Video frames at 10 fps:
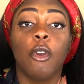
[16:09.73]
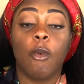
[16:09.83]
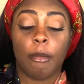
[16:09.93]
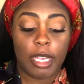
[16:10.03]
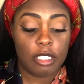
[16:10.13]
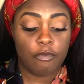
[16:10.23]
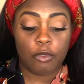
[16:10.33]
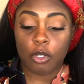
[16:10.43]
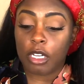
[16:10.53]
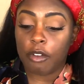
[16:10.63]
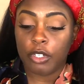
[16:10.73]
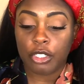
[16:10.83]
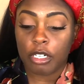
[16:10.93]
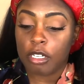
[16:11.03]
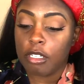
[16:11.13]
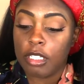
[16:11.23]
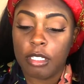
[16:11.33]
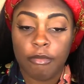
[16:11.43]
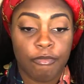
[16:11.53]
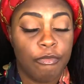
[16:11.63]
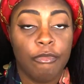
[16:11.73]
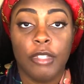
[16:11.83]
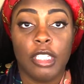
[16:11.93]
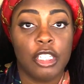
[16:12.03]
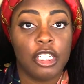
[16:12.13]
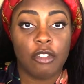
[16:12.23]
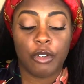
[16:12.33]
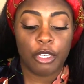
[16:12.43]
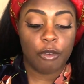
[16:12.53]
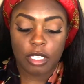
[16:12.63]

one of my full coverage girls, this is just for you.